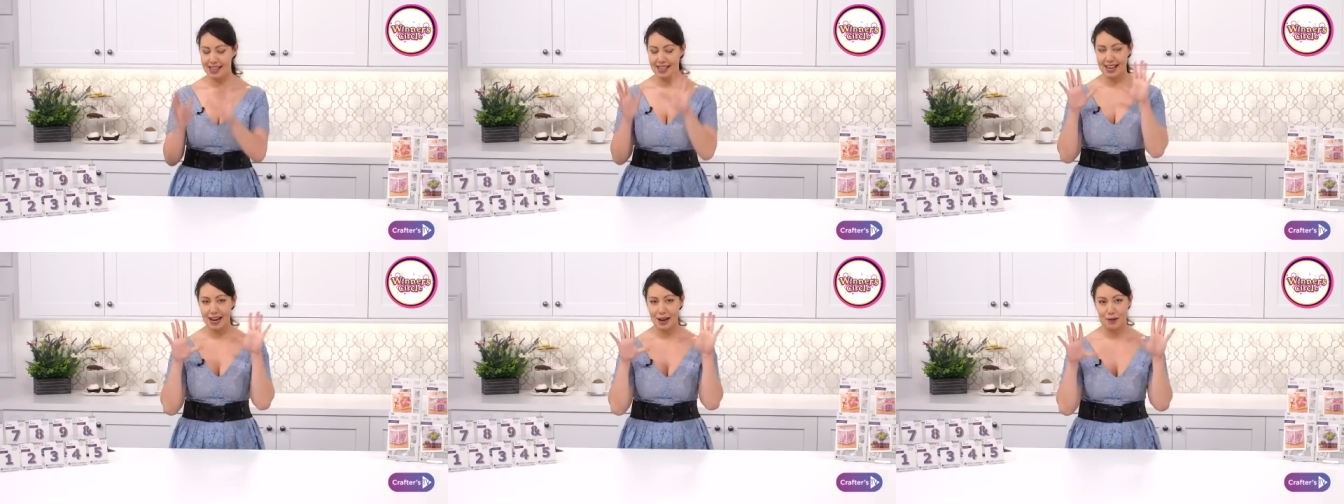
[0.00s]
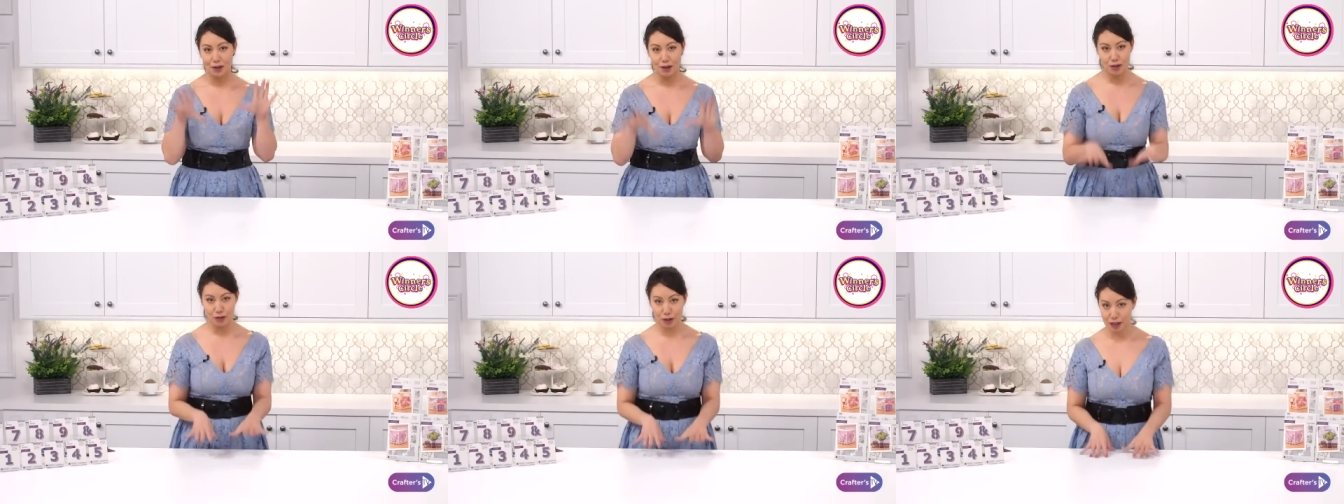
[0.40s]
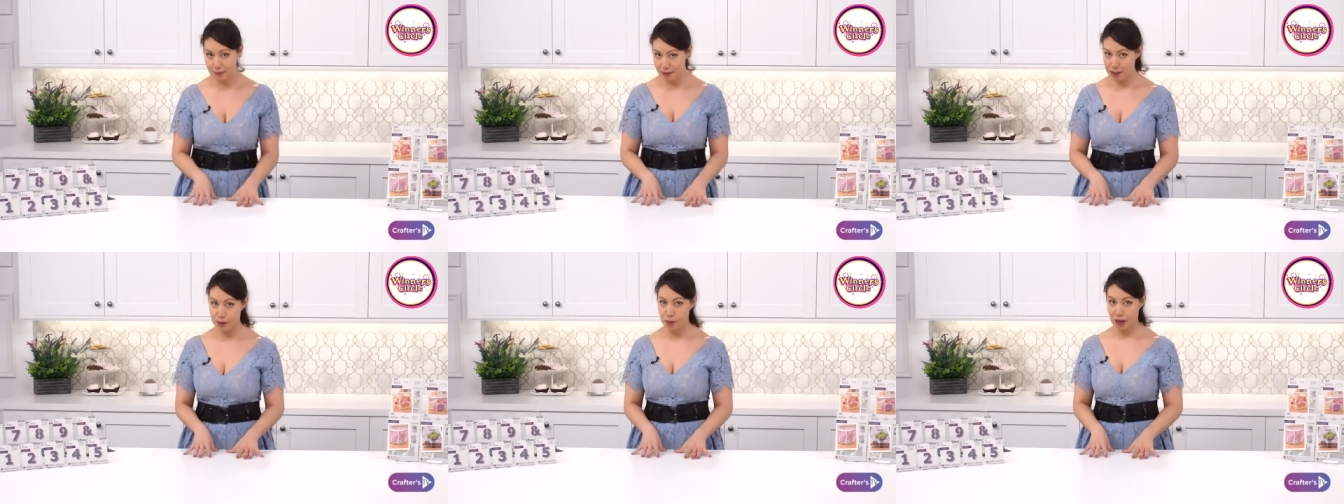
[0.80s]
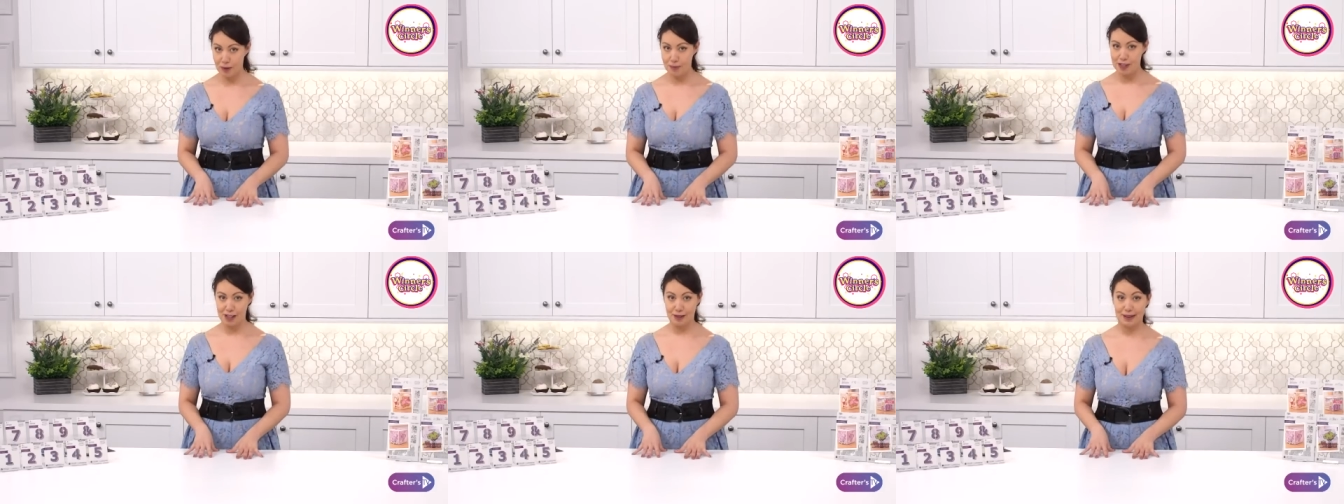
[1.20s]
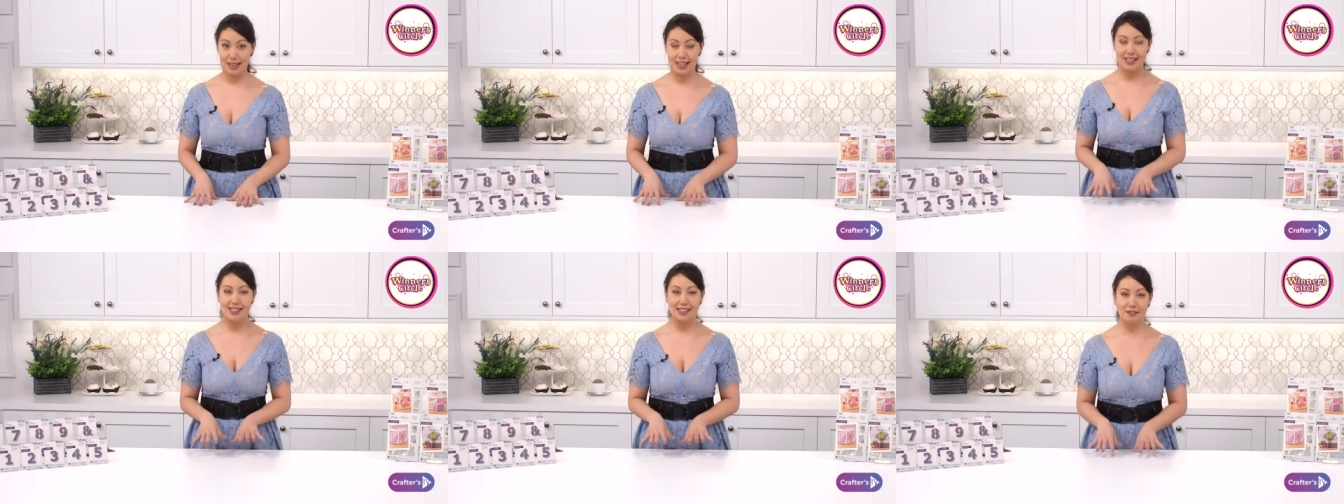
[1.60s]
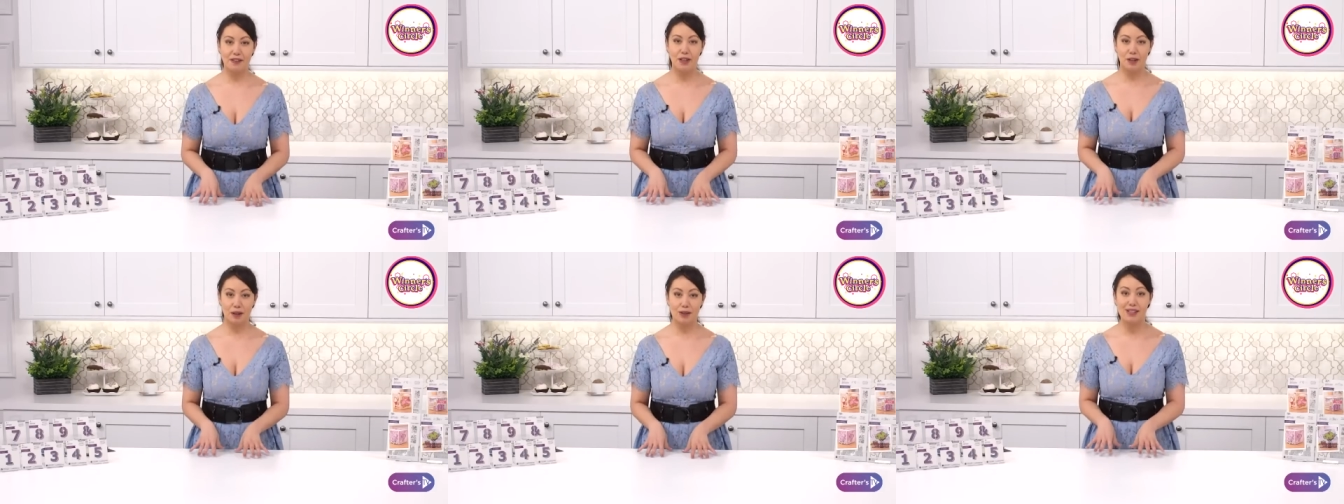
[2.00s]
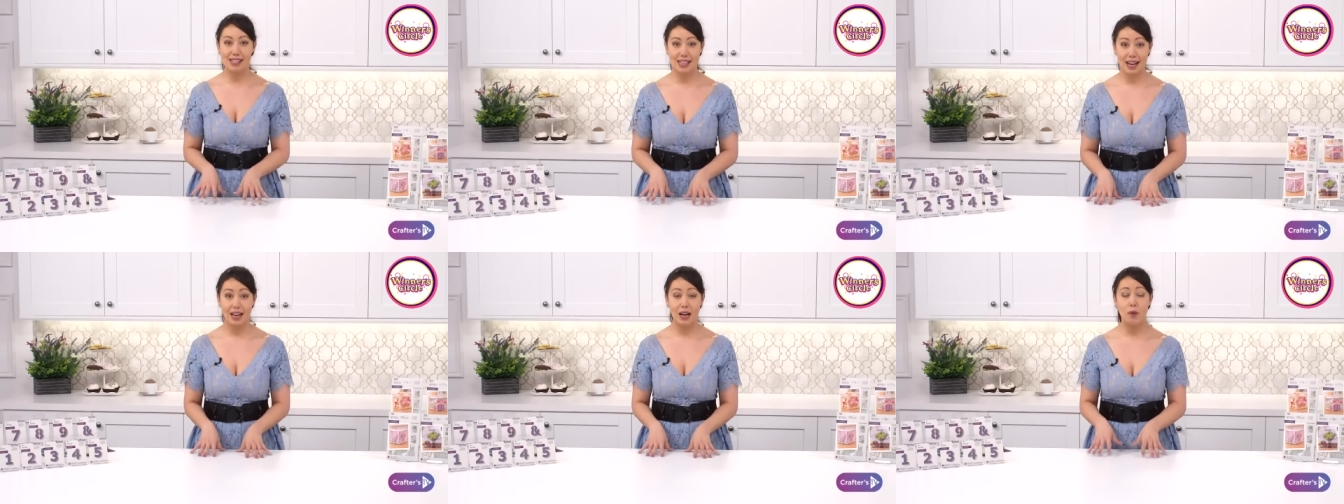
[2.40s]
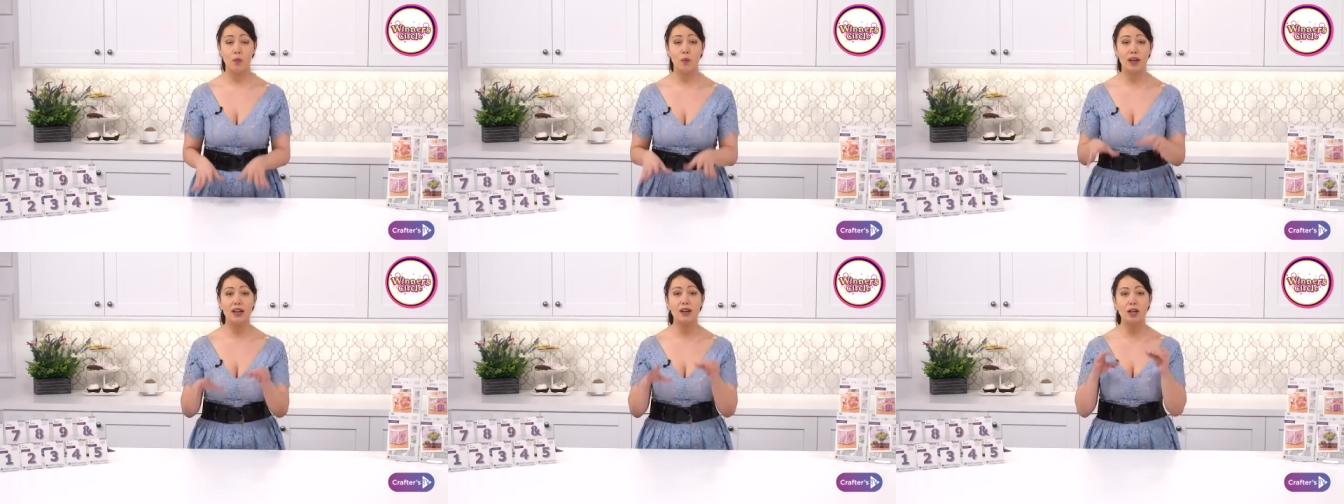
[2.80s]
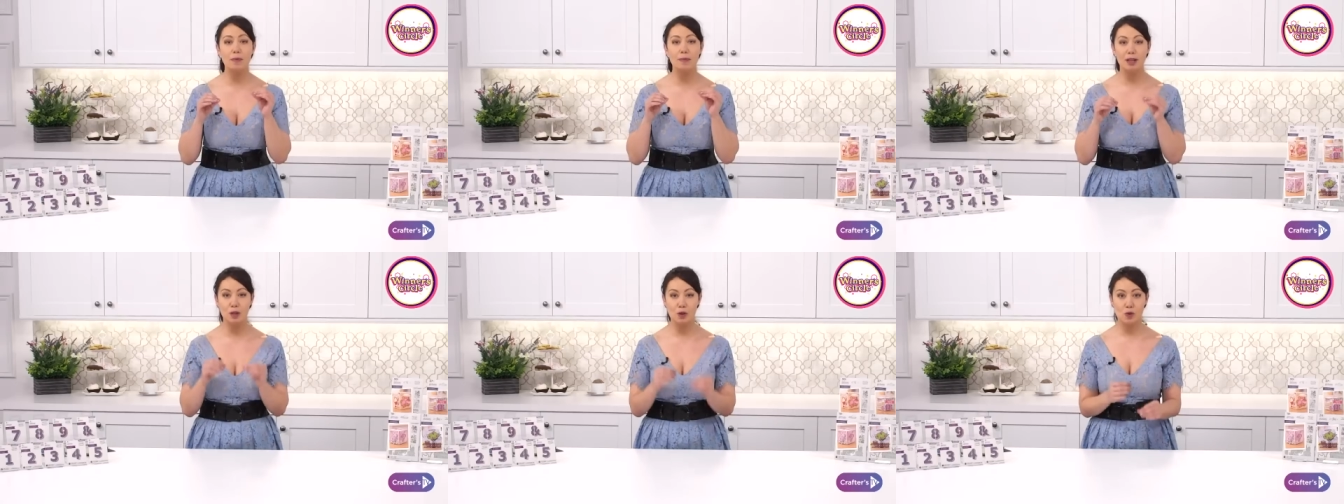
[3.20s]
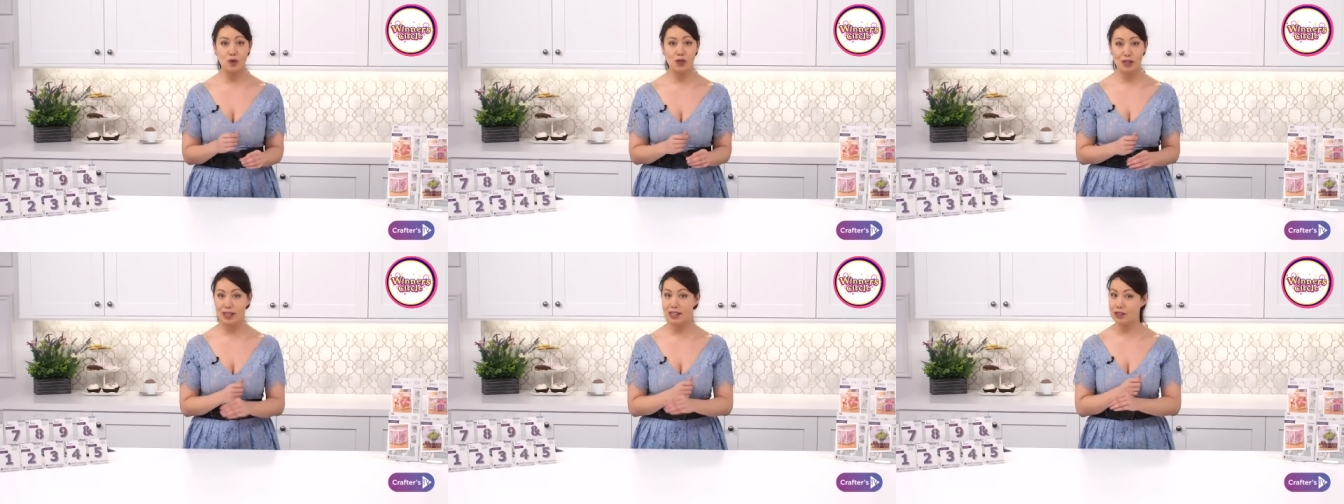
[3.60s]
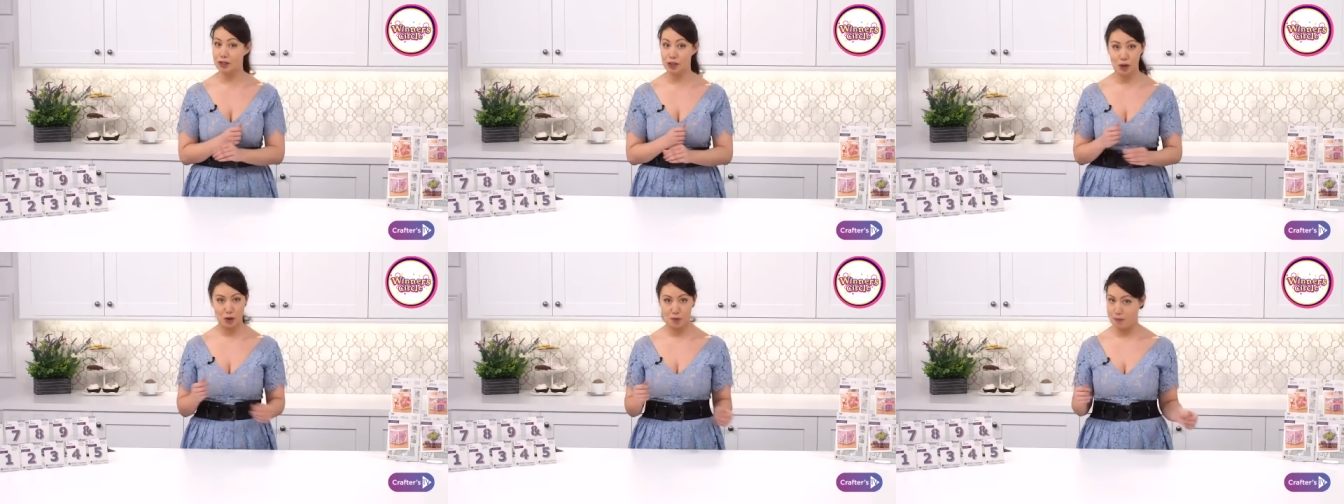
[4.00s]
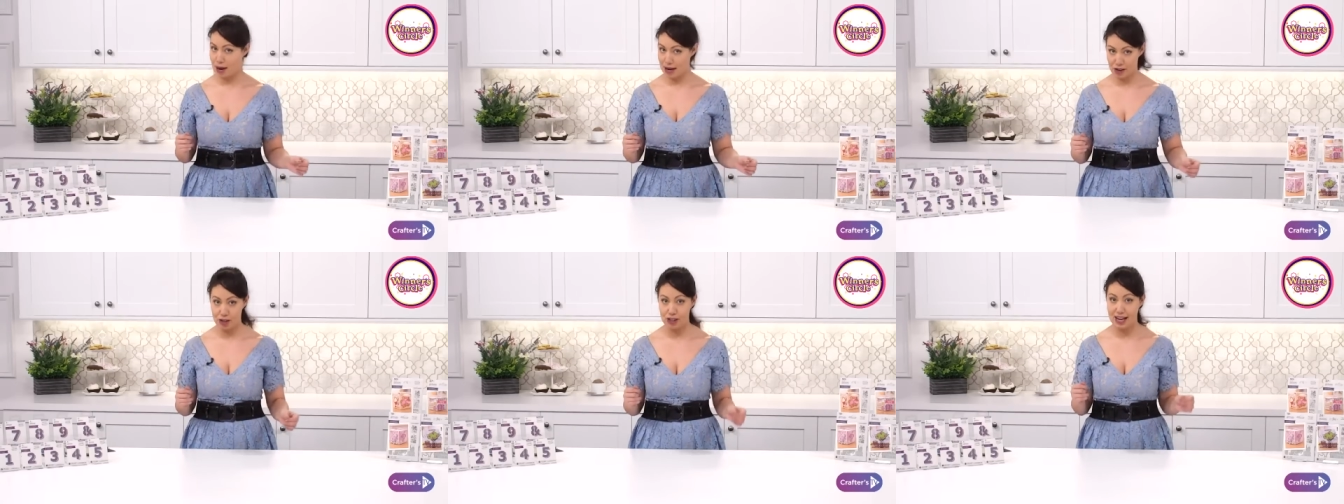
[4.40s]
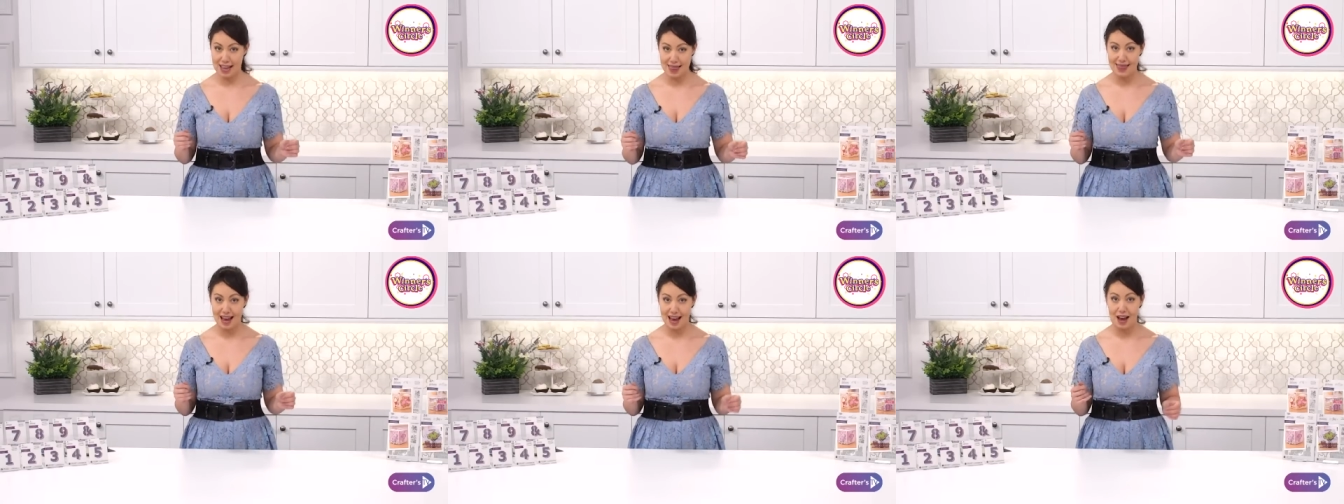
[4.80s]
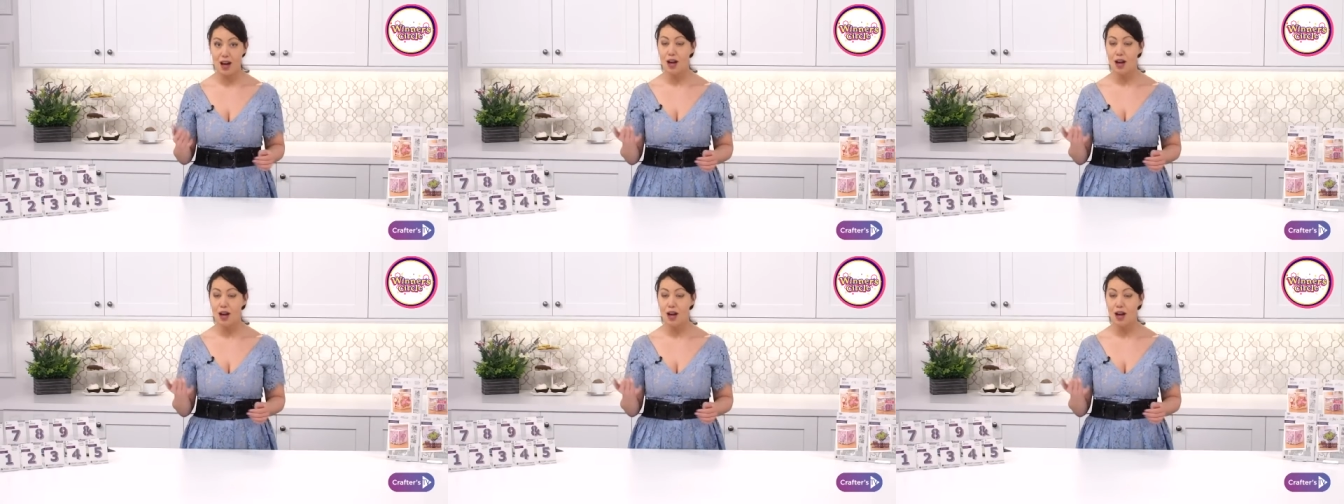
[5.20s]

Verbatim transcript: Now, the Dreamies we're going to be doing at 7 o'clock tonight, and we are going to be launching so much in there.